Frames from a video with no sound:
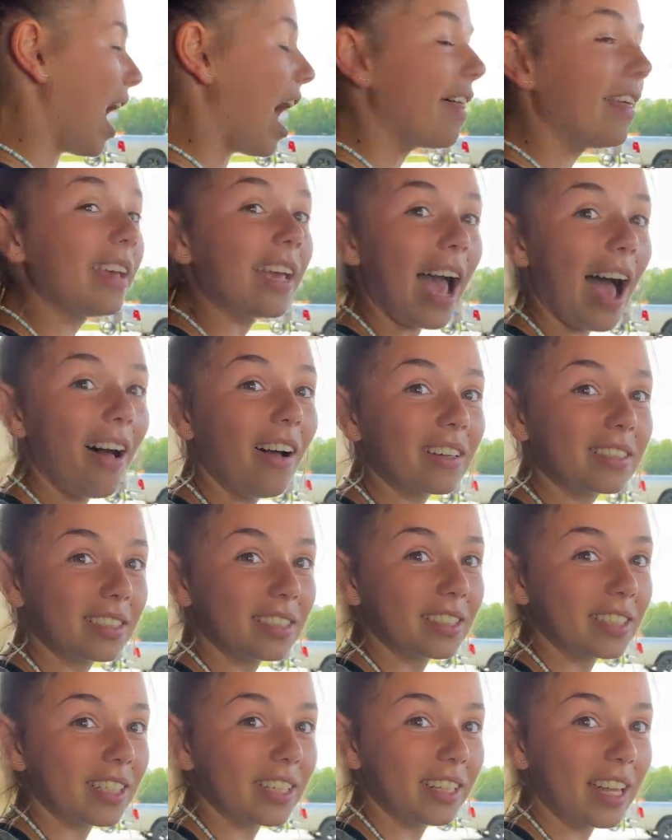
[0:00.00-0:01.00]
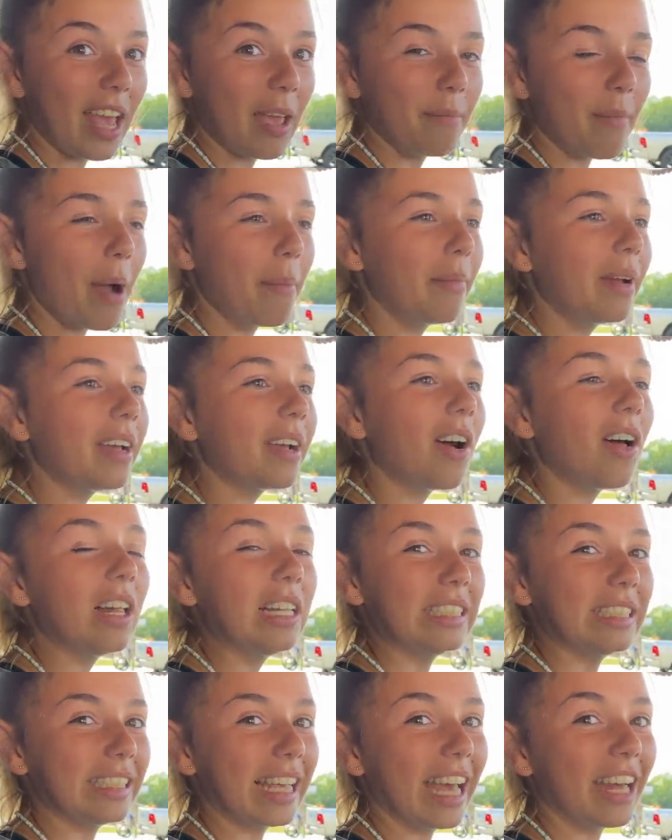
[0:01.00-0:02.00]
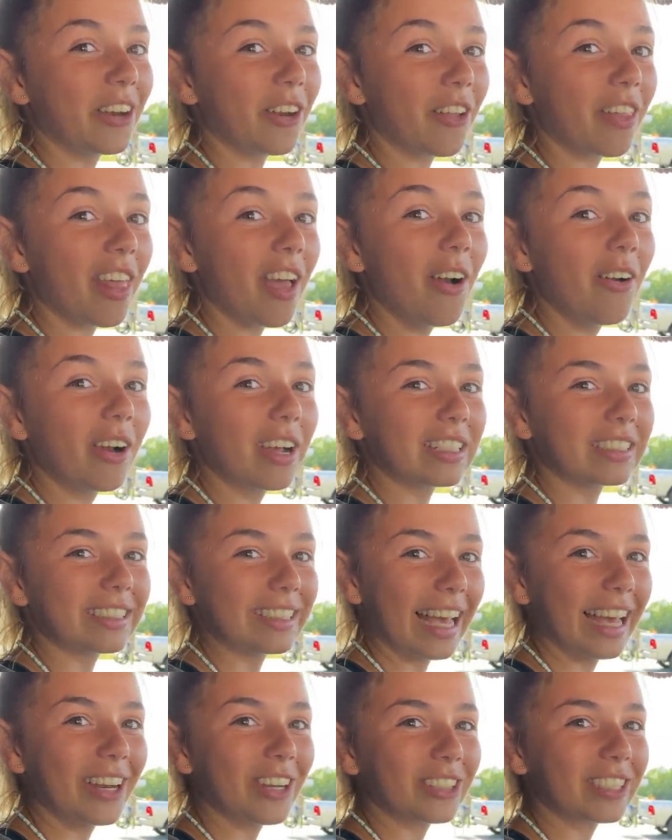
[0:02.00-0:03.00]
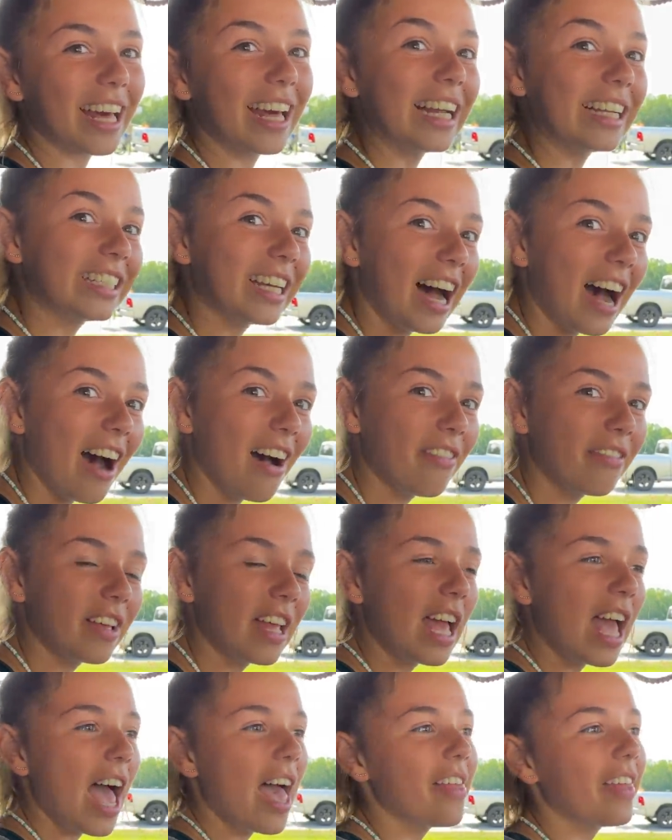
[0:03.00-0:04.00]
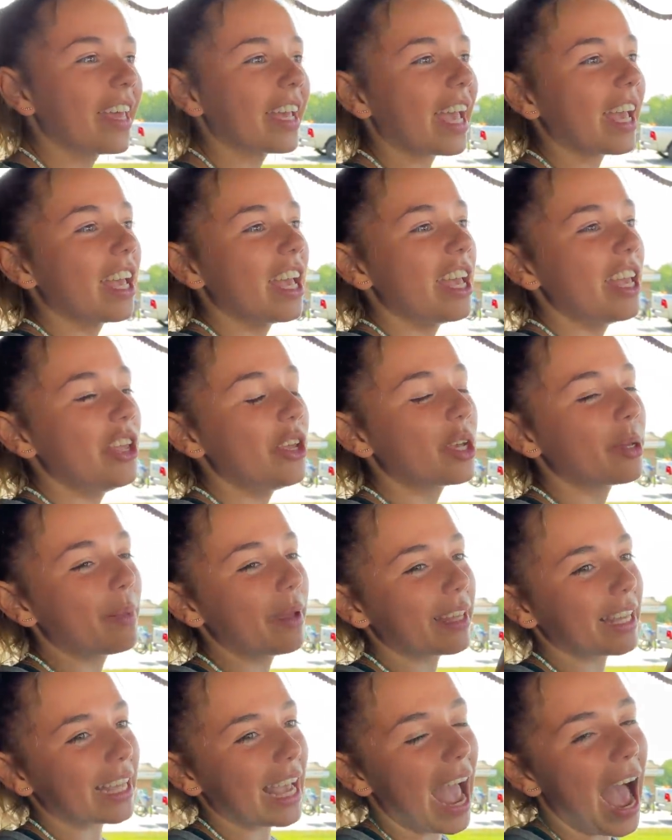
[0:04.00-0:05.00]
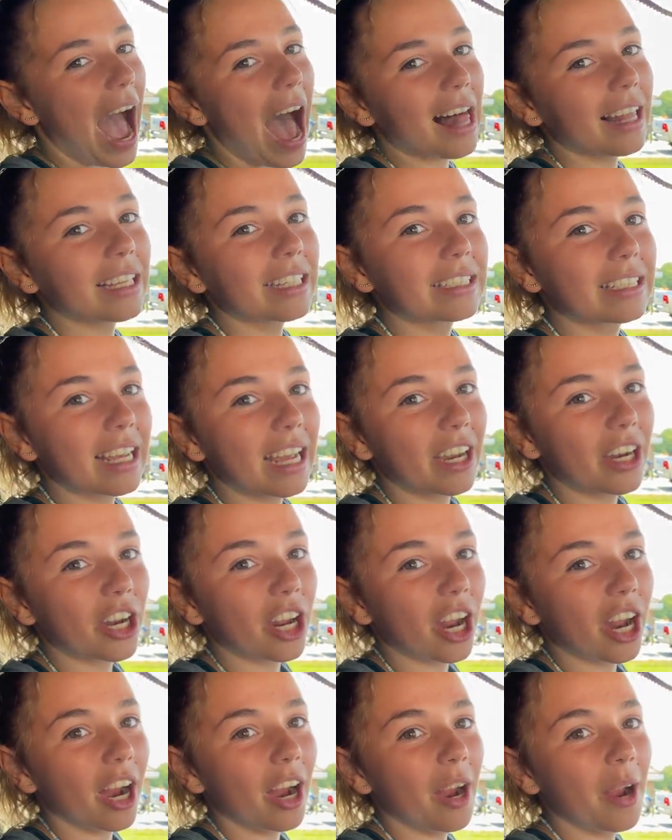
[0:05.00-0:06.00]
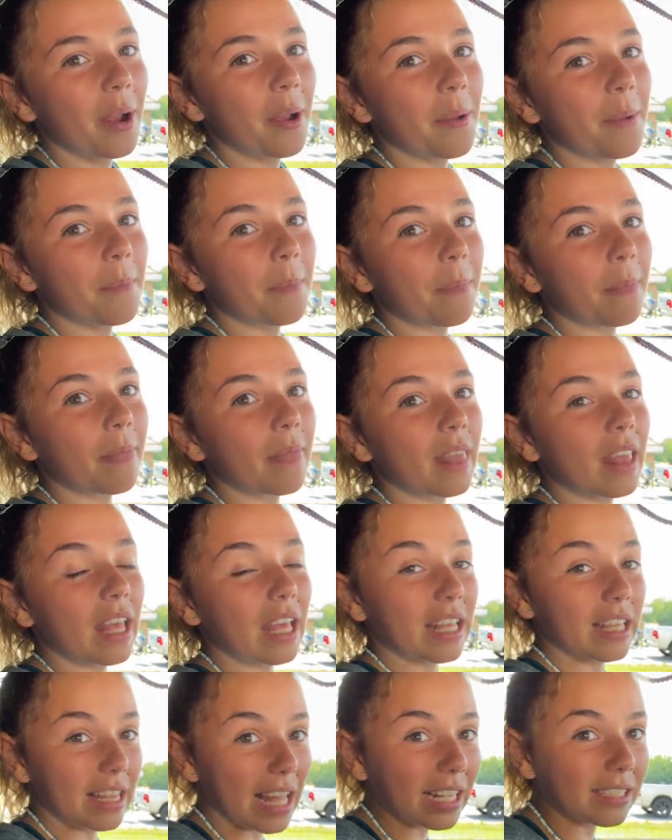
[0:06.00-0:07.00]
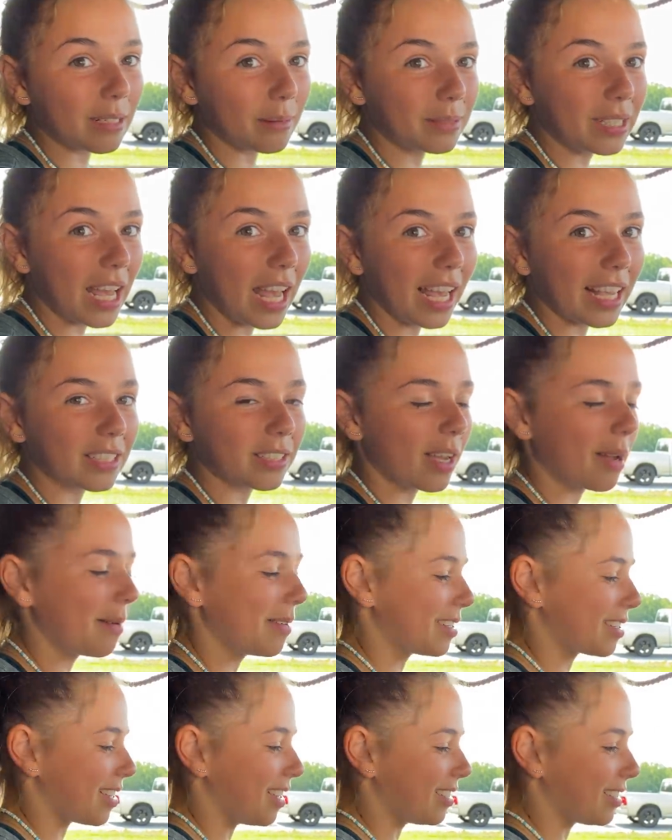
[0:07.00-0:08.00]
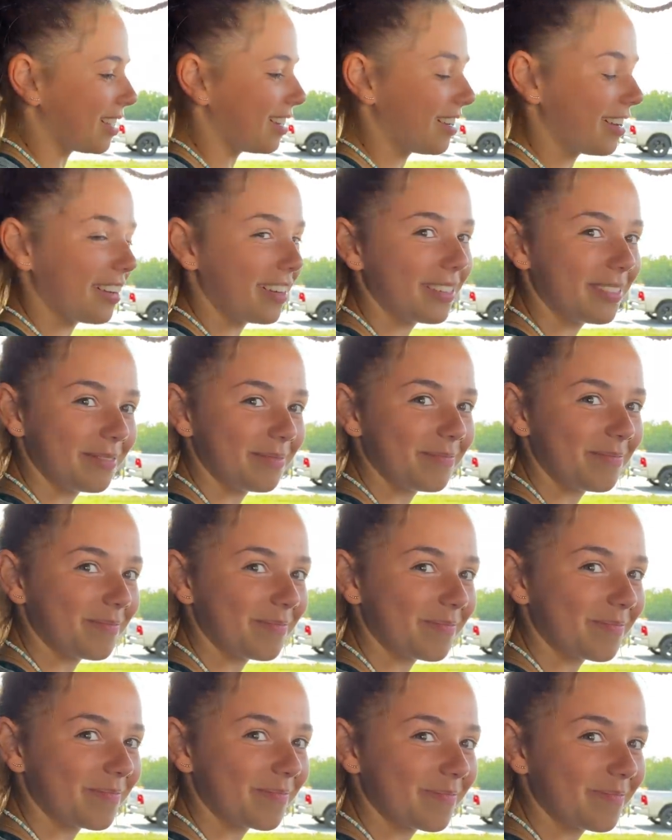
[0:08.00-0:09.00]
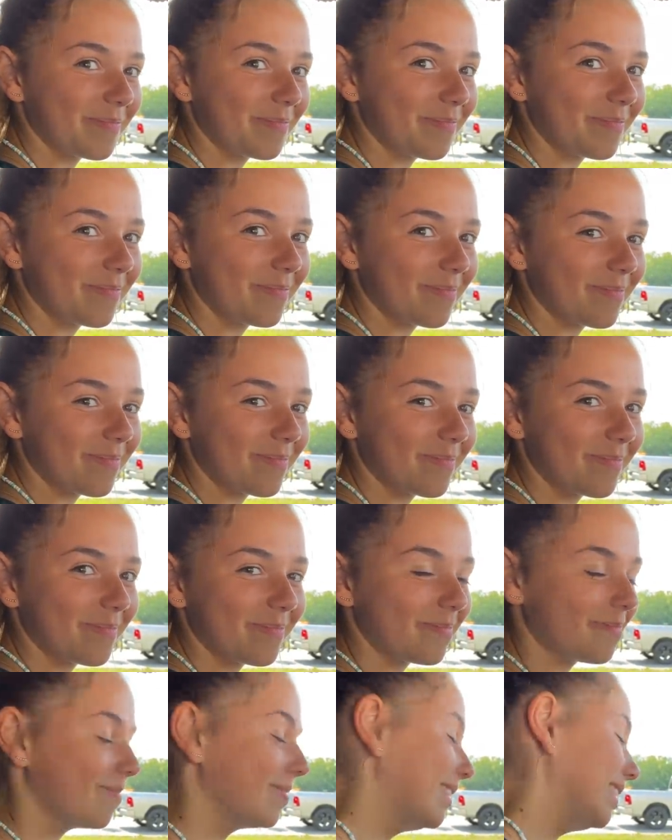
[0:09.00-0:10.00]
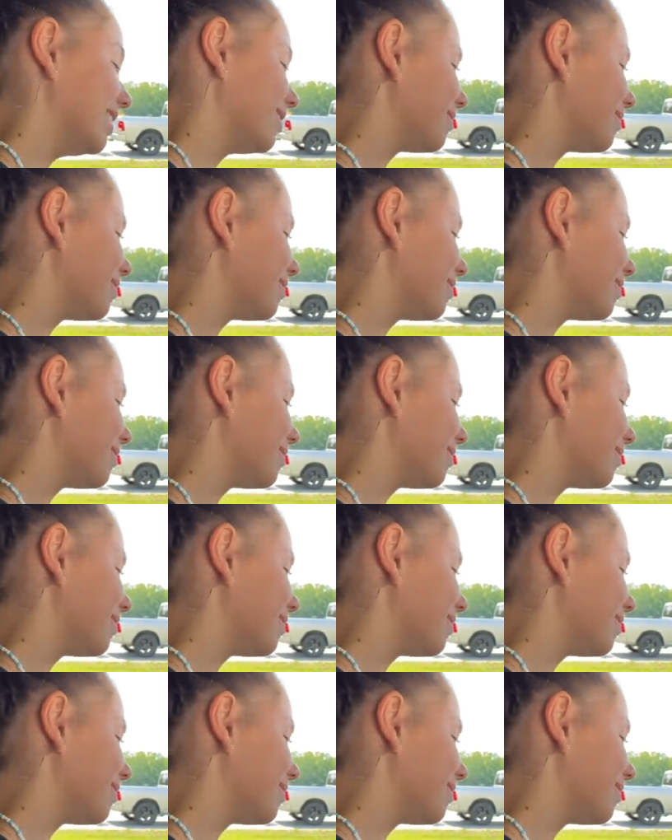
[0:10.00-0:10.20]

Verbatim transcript: name. I think Alex is a good name. I might call it Xander, though, because Xander's kind of tough. Yeah. Like, you can make, like, Alexander. And his name is Alexander. That's what I'm saying, so I might just call it Xander. I think that,